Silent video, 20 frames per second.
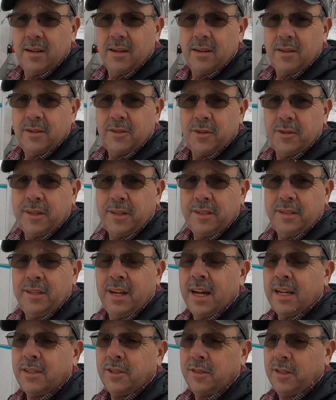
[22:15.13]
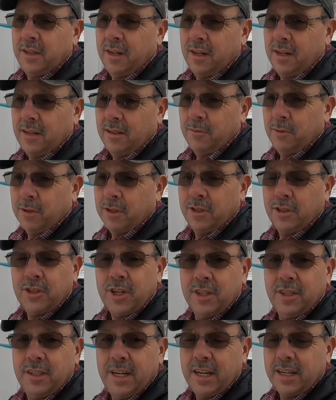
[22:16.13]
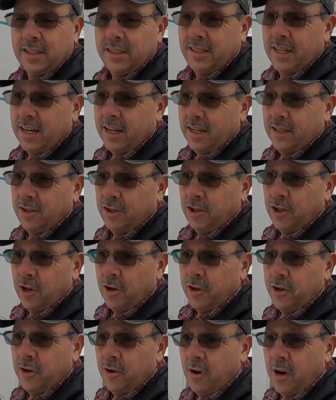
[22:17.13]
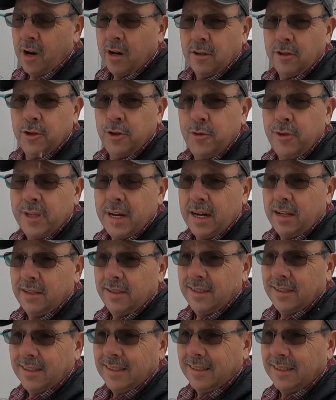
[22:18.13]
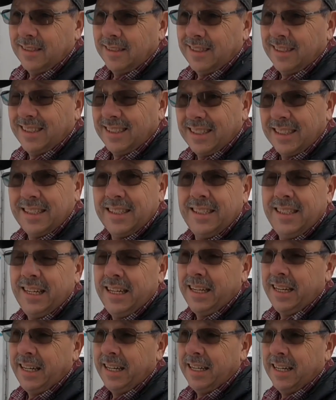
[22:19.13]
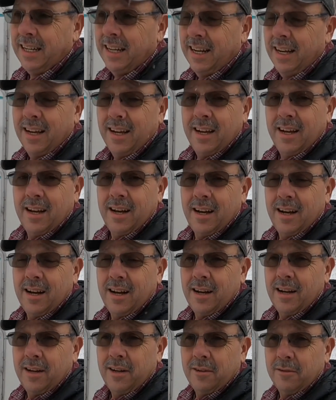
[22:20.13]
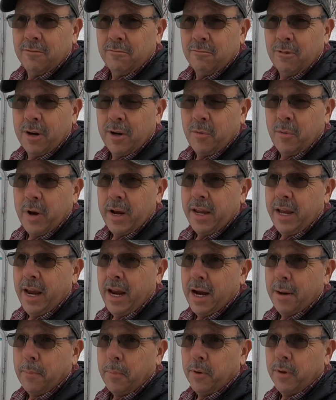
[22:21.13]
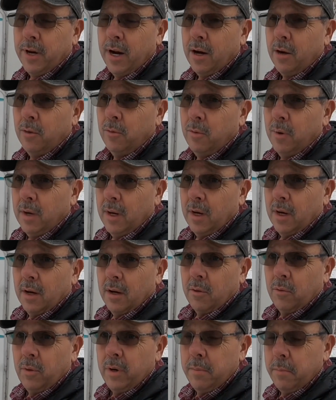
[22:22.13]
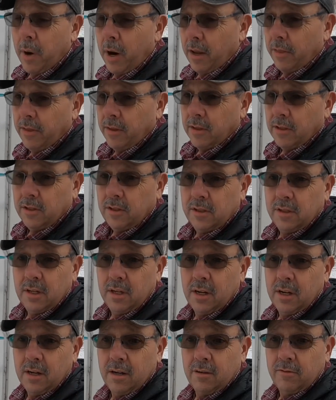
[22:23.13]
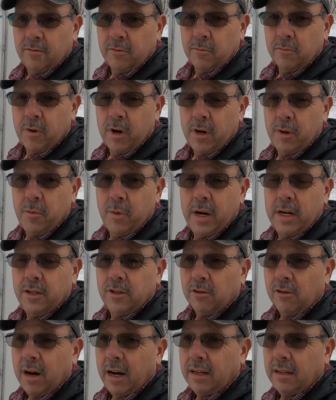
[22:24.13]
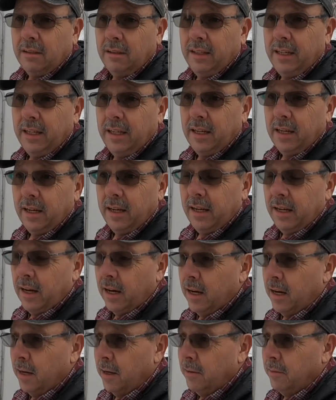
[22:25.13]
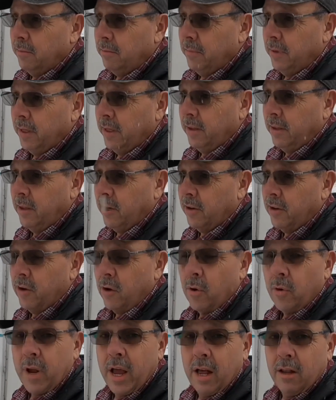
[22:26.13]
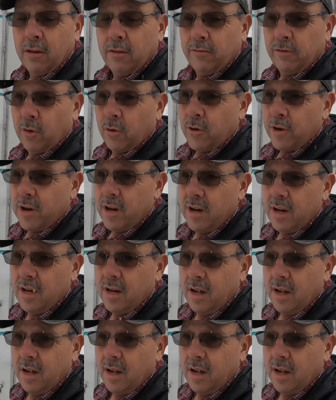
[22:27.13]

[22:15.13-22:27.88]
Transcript: So next, we're just going to take a second and show you our 2016 Runaway camper. Now, we bought this from Runaway directly, and they're in Ocala, Florida.